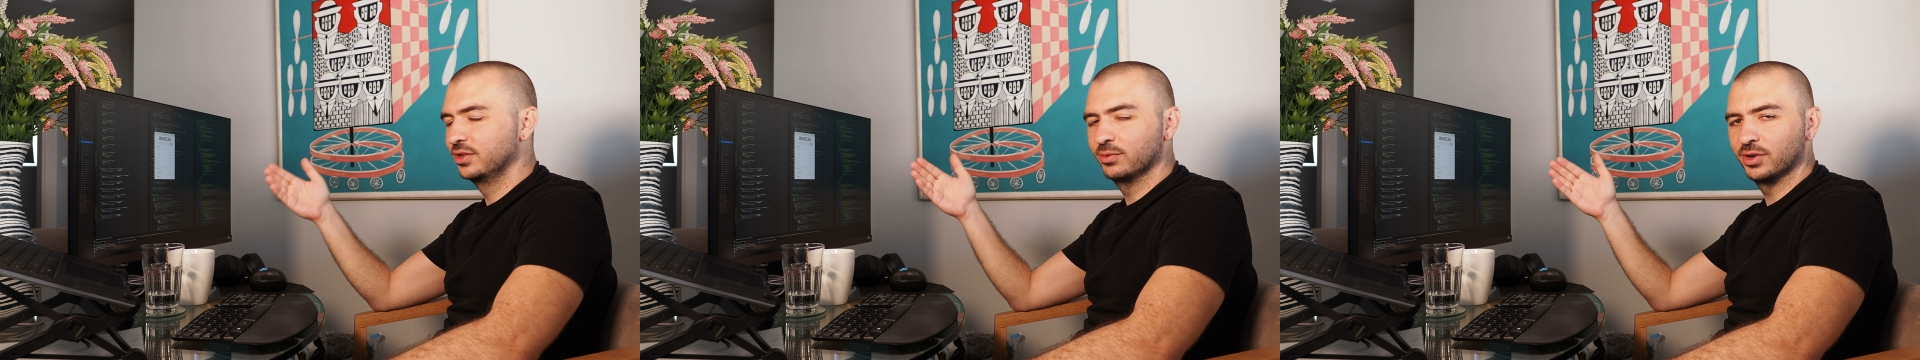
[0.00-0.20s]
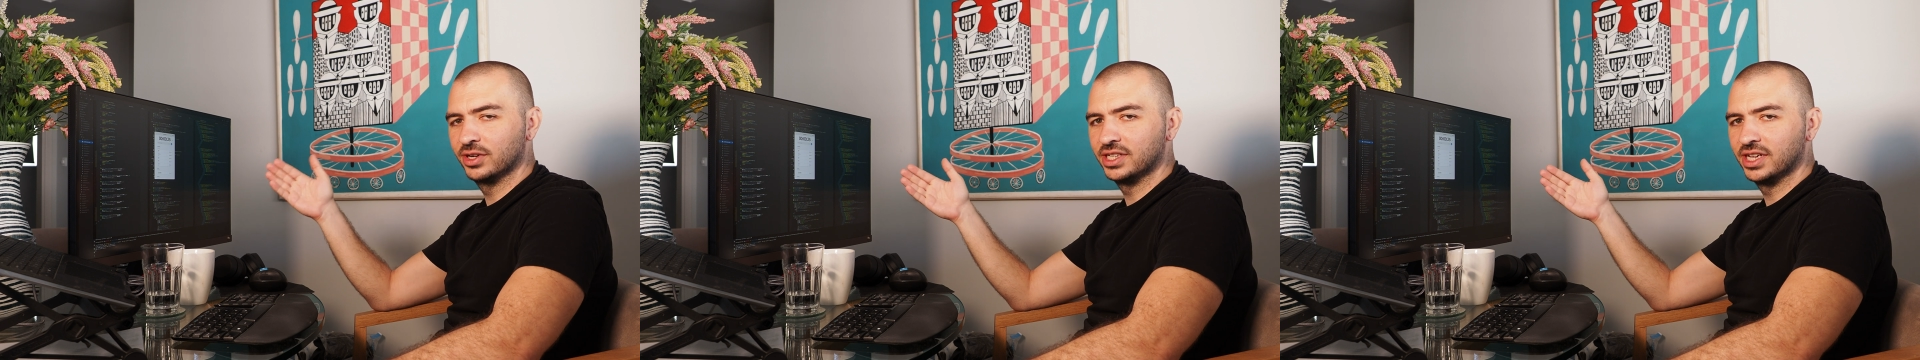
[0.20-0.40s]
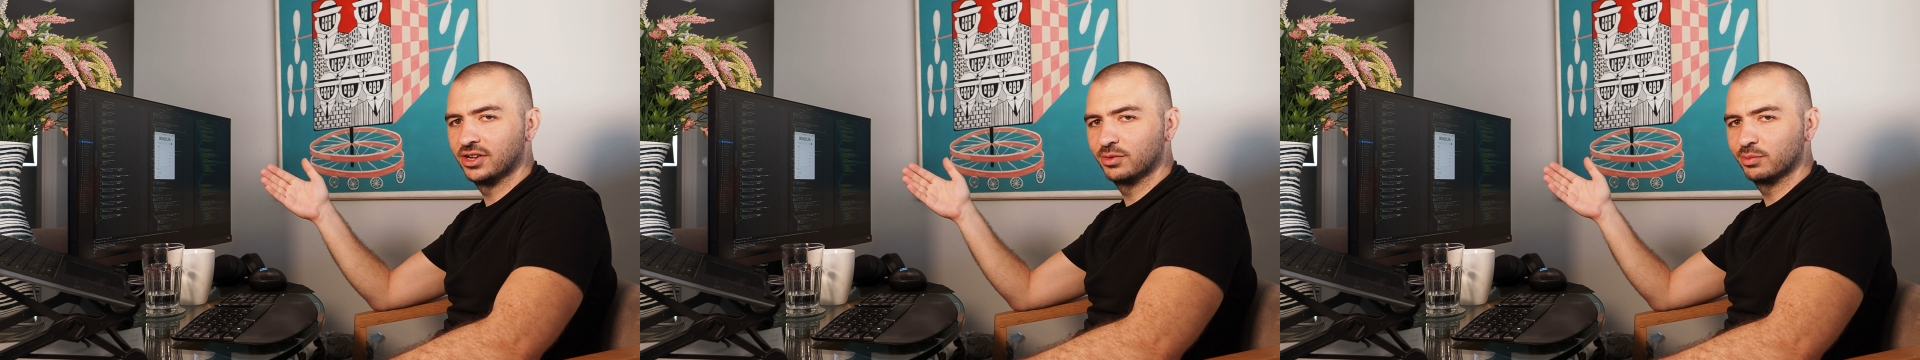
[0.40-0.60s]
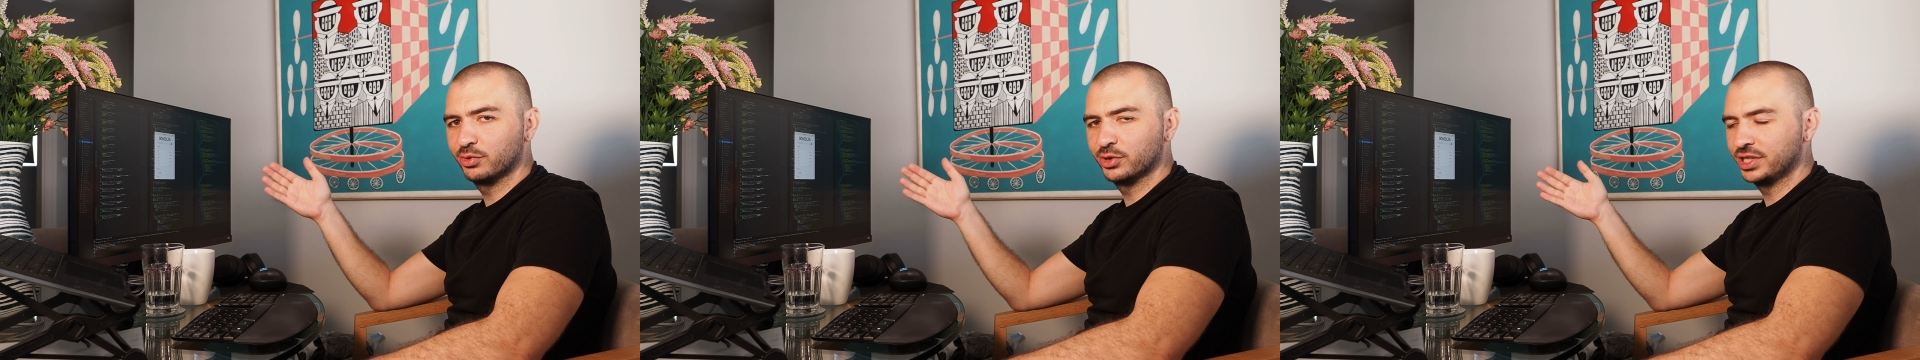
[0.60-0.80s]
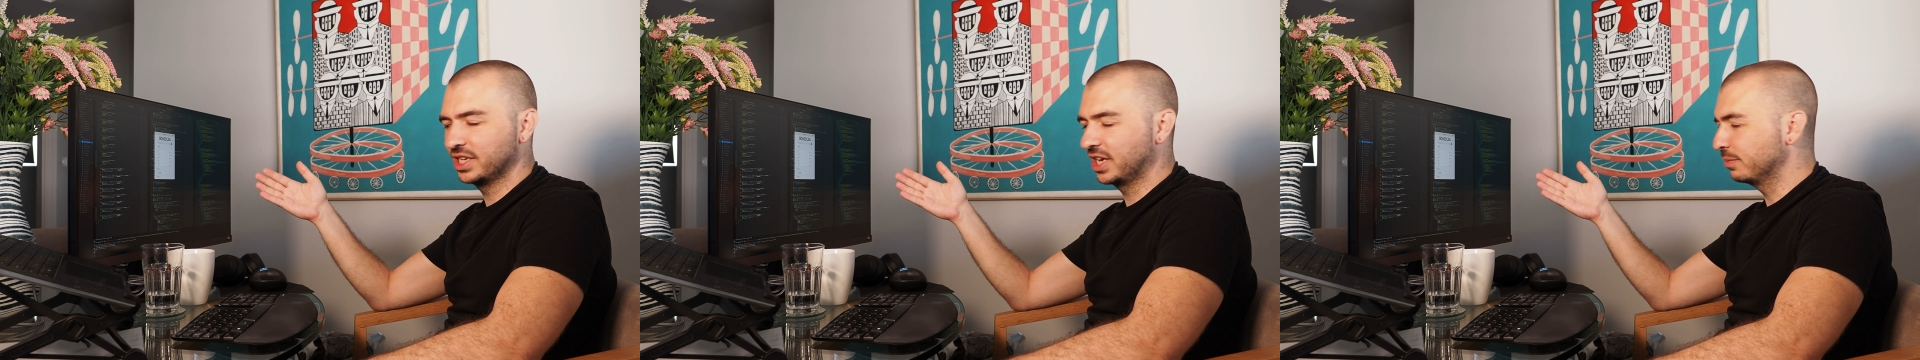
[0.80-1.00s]
Right now, I'm
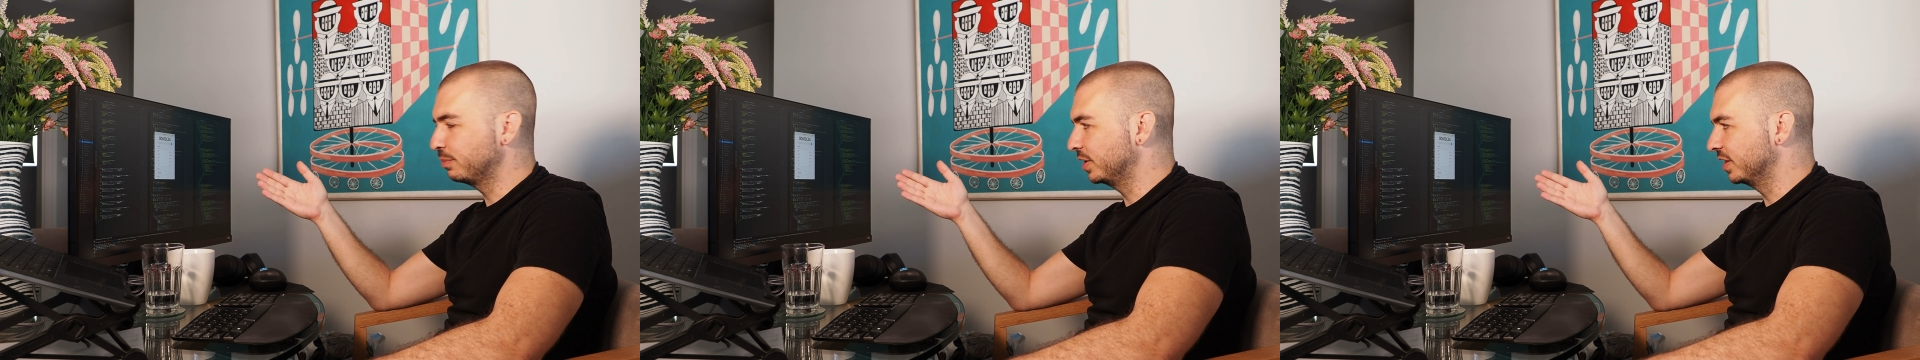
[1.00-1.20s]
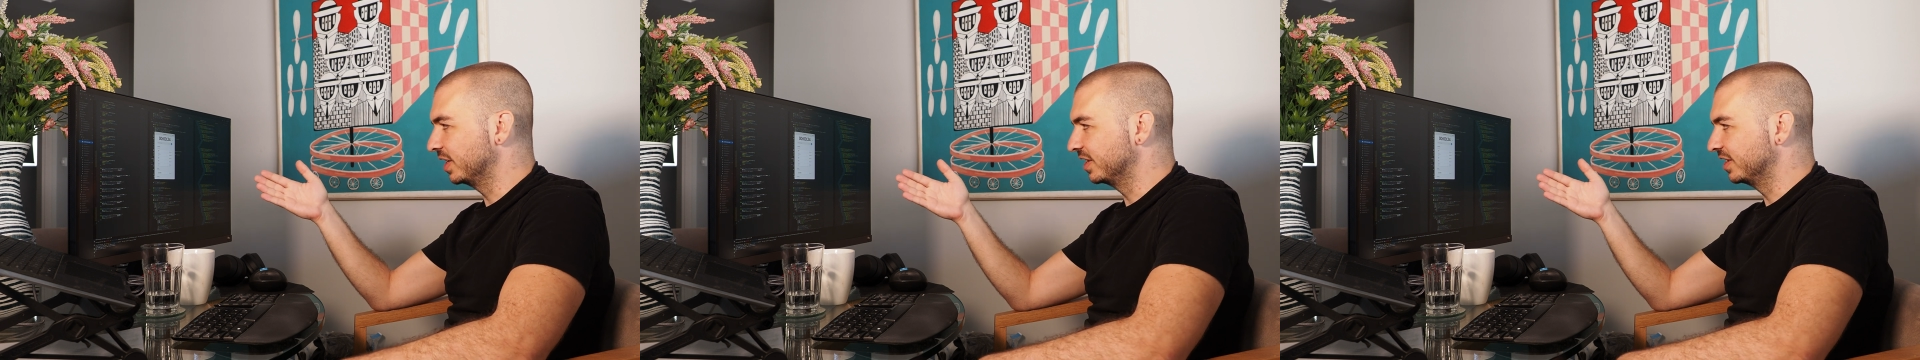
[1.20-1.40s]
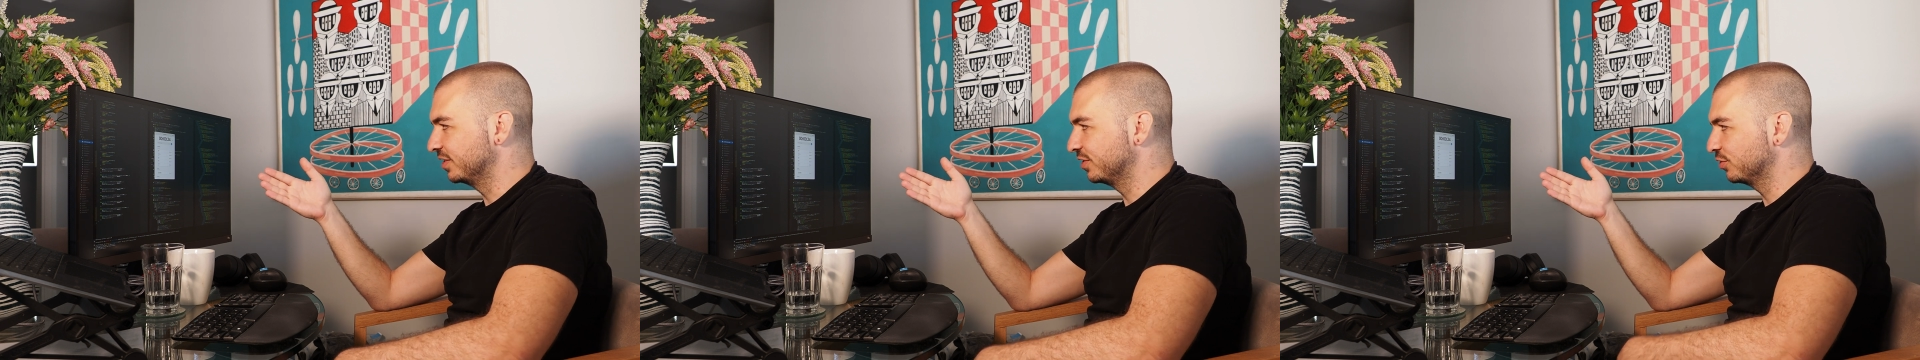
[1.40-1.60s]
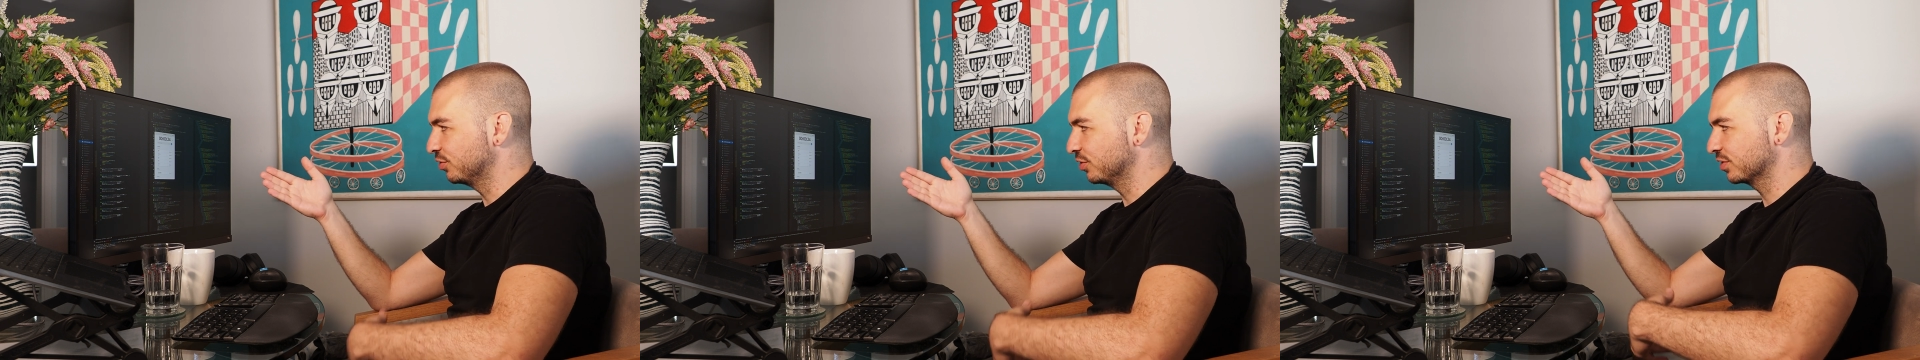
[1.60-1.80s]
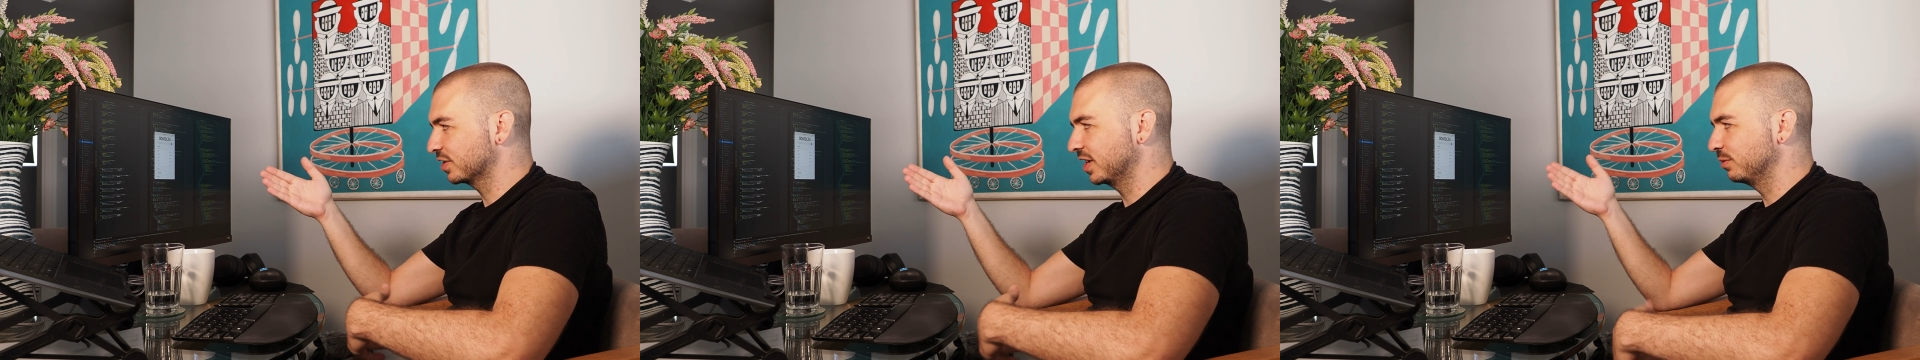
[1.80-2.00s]
pretty happy that it's
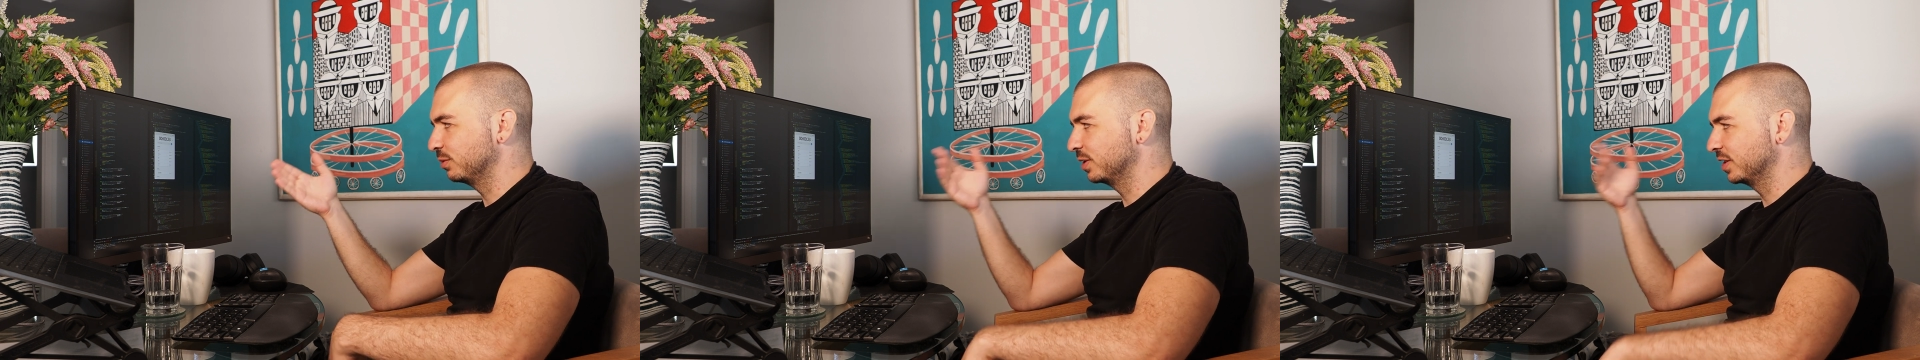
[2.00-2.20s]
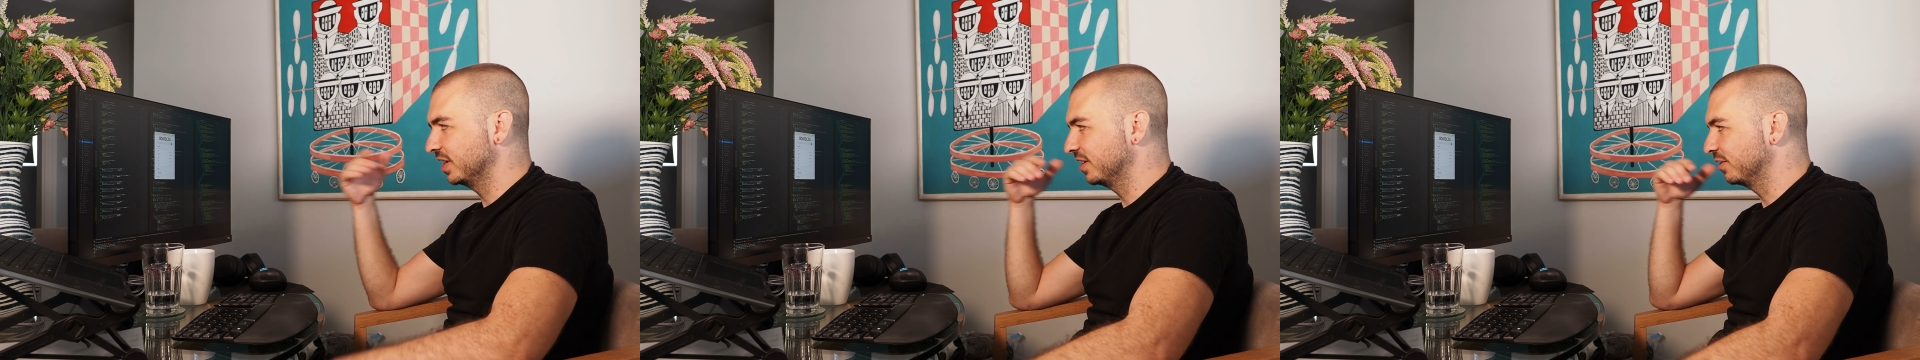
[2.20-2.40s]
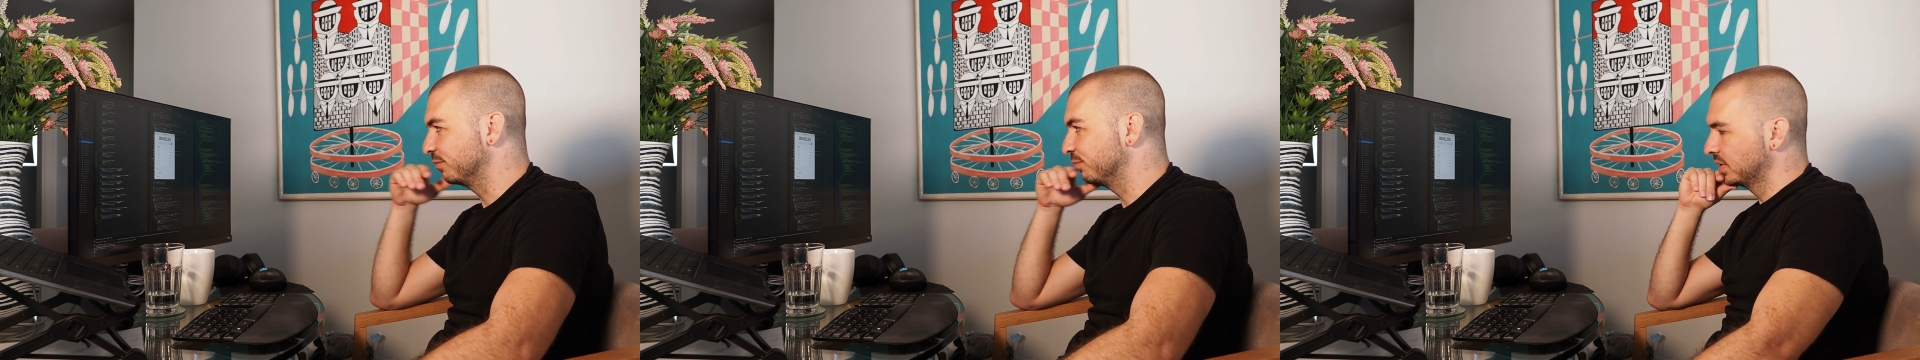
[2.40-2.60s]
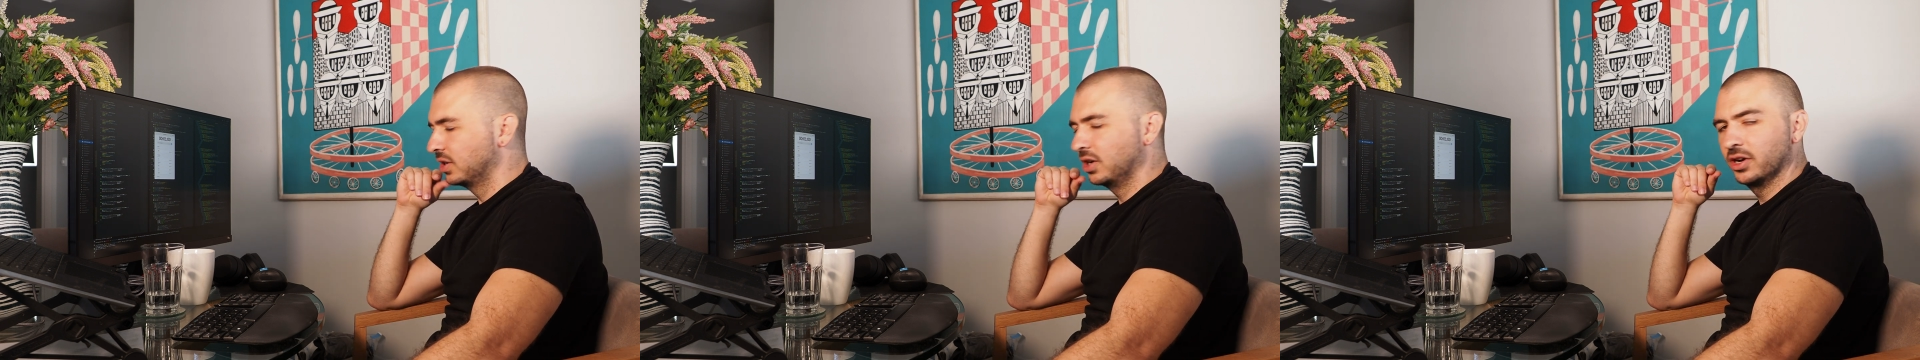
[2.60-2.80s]
just counting down.